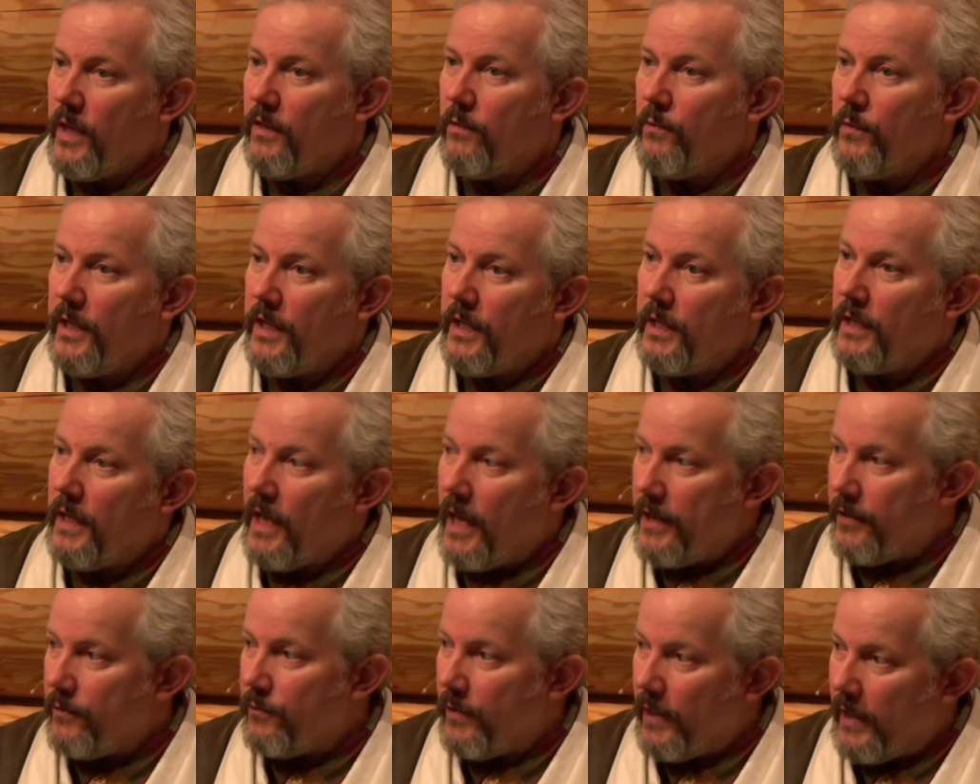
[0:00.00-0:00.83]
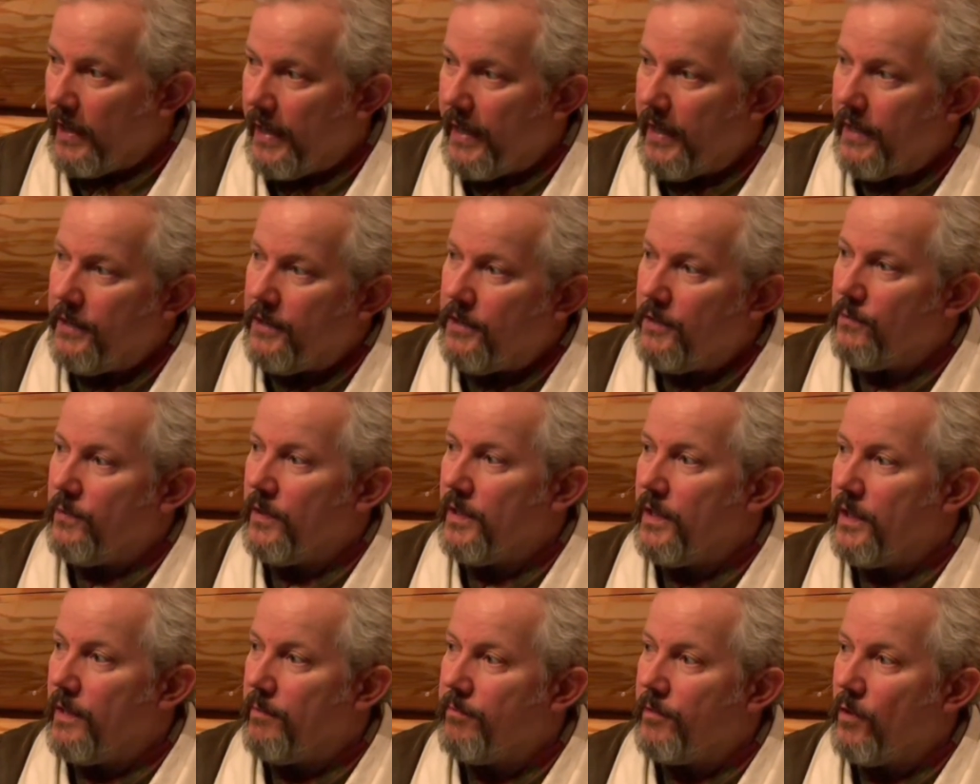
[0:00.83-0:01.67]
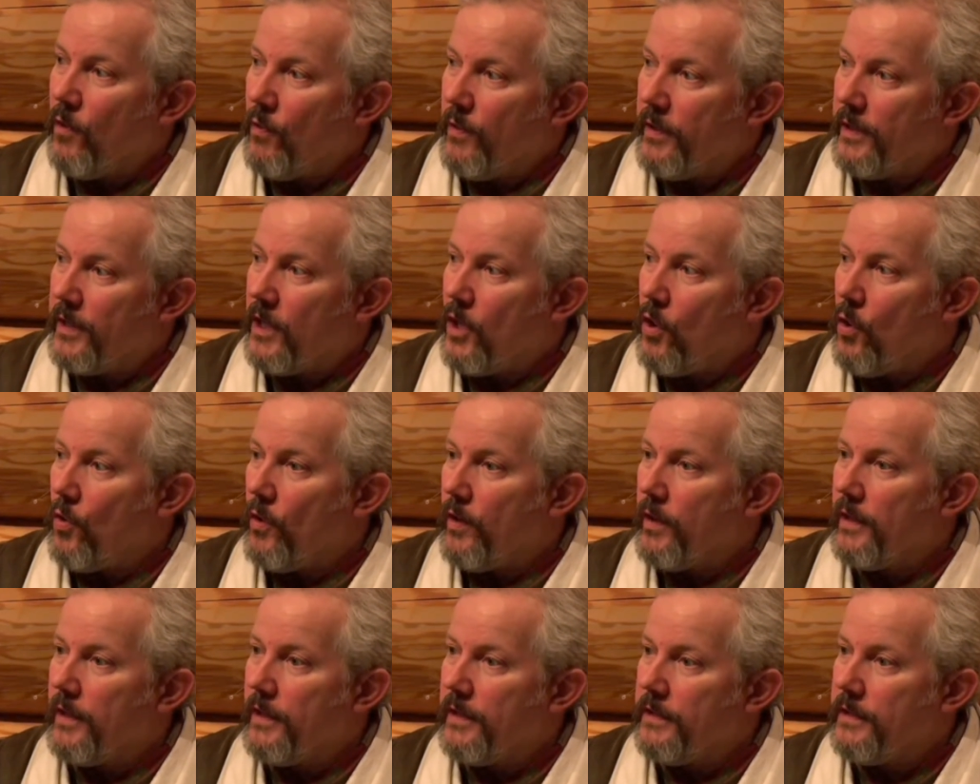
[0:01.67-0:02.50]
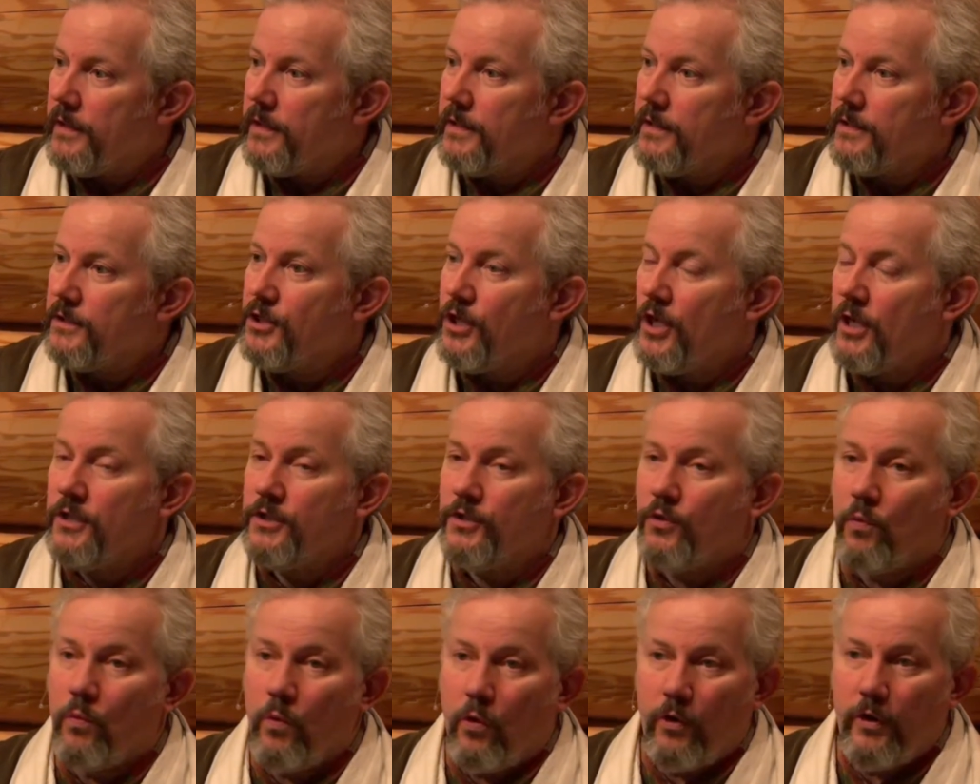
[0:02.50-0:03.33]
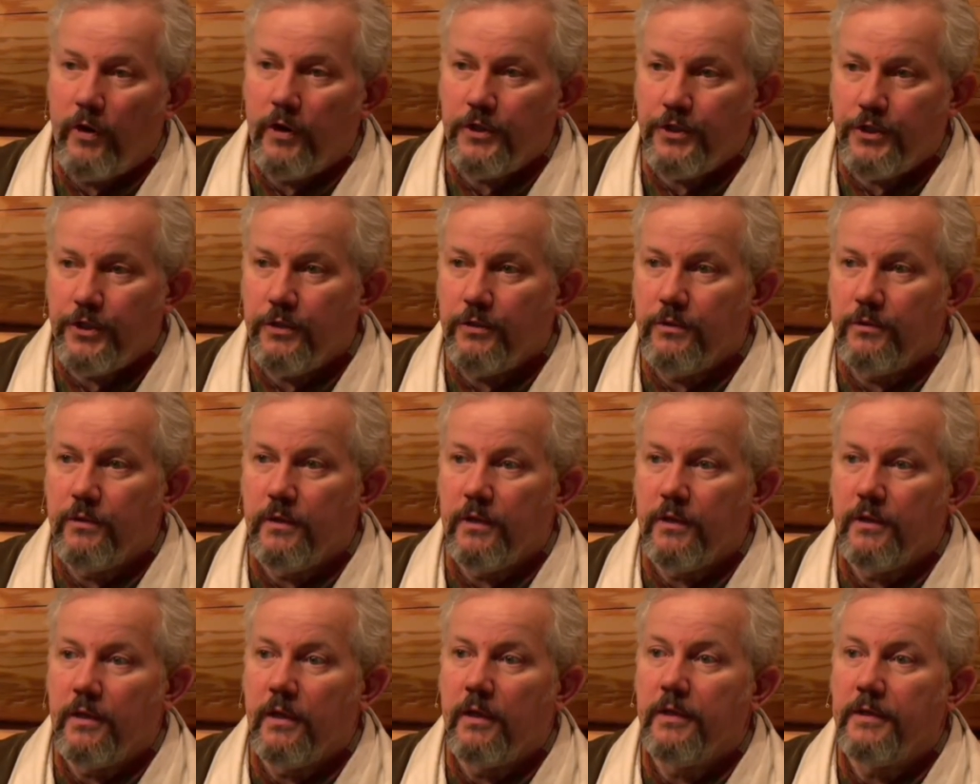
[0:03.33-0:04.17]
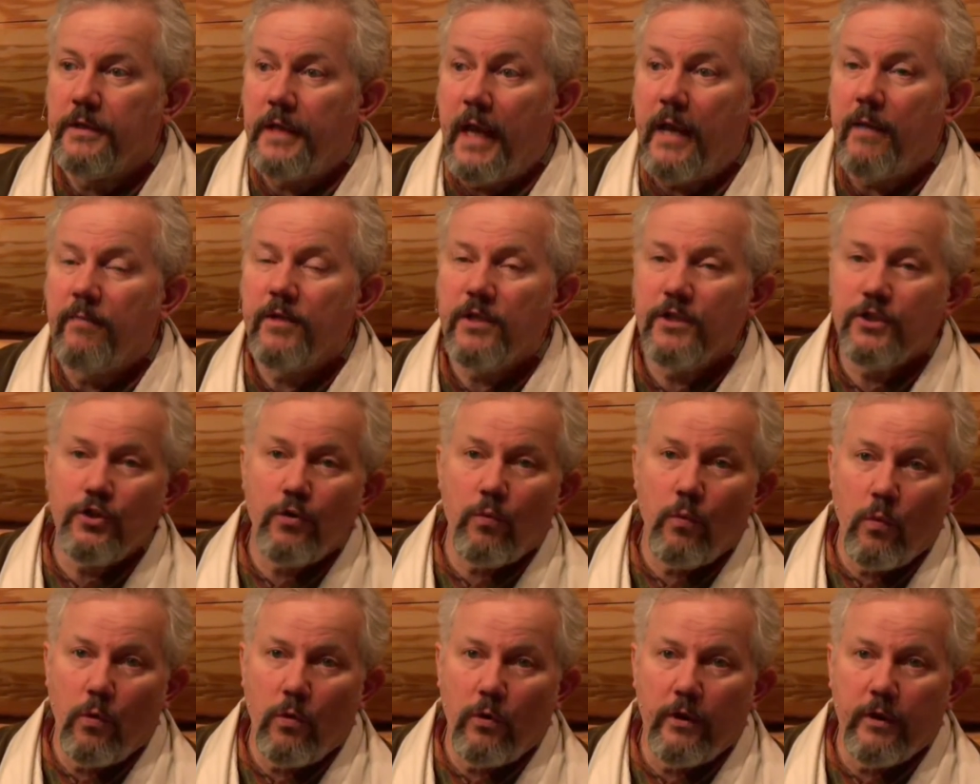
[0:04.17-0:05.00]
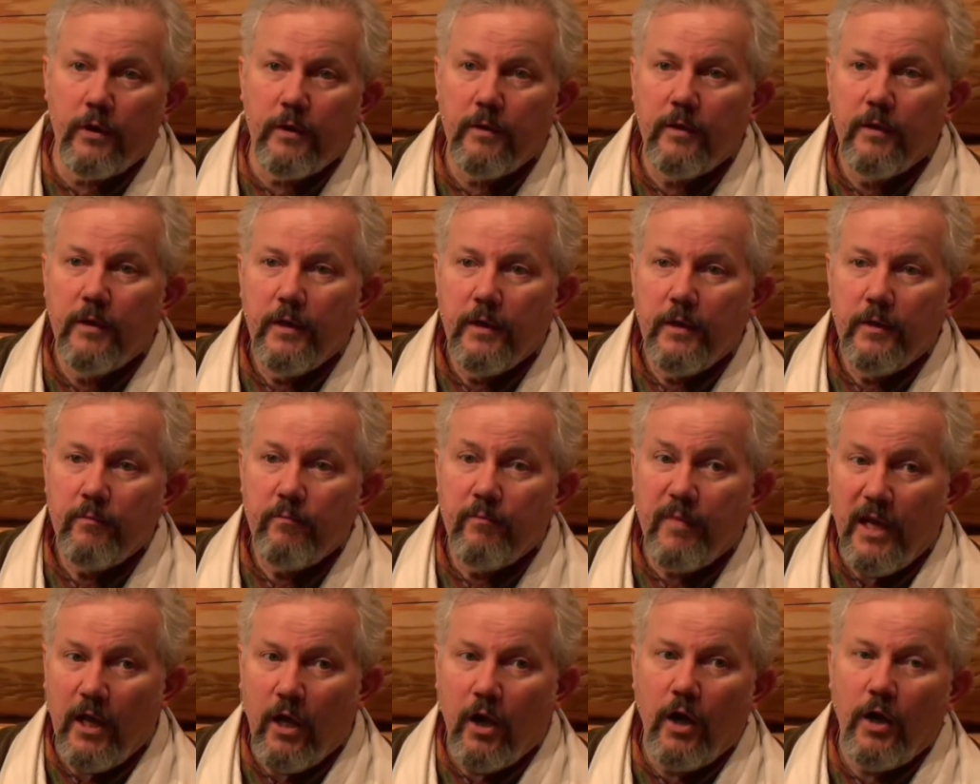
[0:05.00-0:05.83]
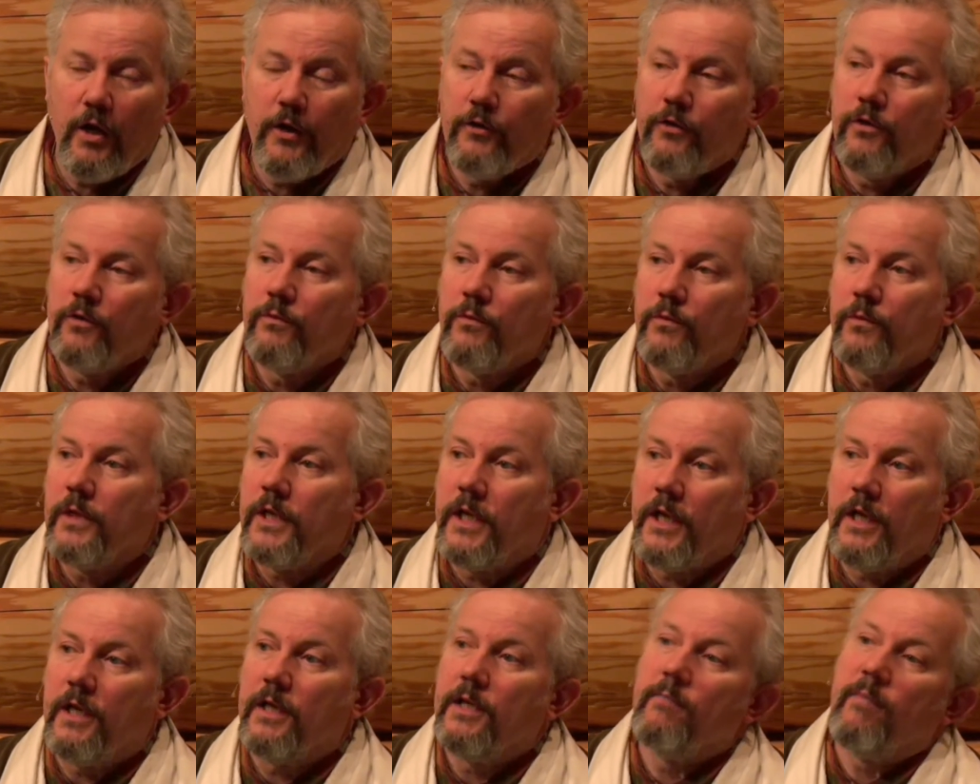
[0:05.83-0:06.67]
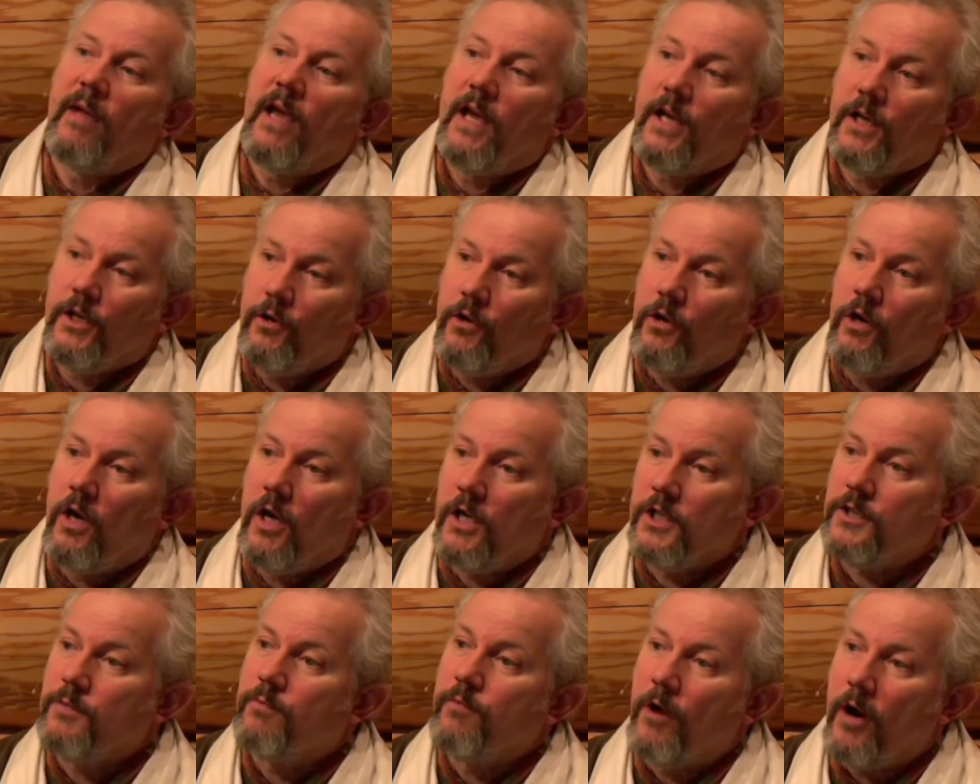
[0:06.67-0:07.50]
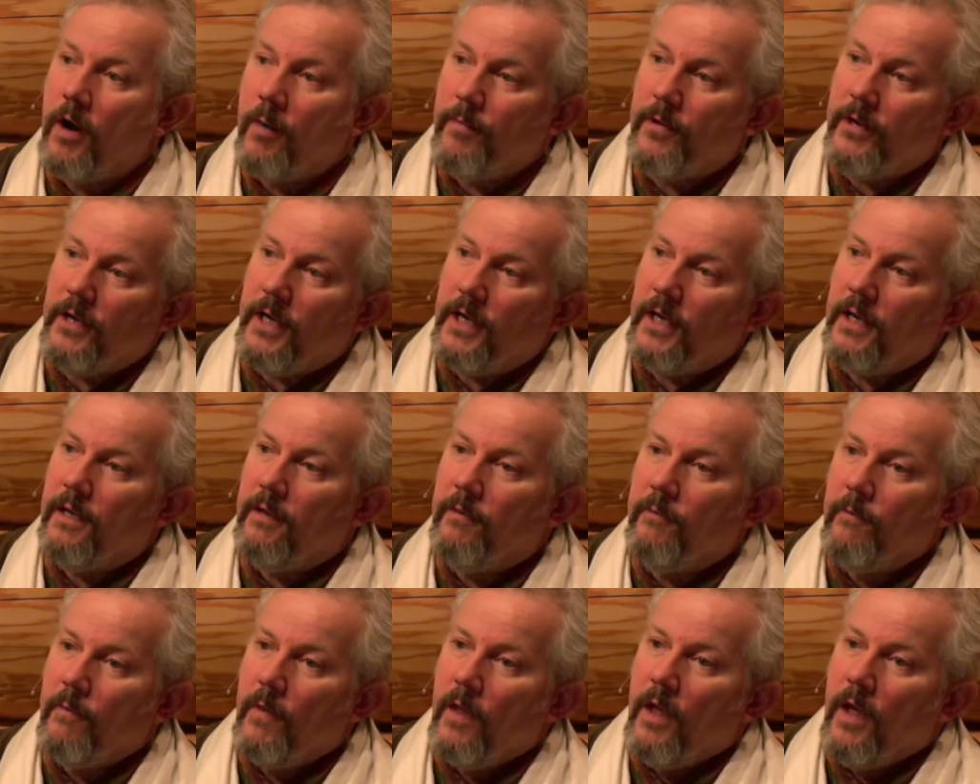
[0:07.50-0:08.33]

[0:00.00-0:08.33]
that we could kind of relate. And you end up going to court, and then the judge awarded you a damage award beyond getting back your lost property.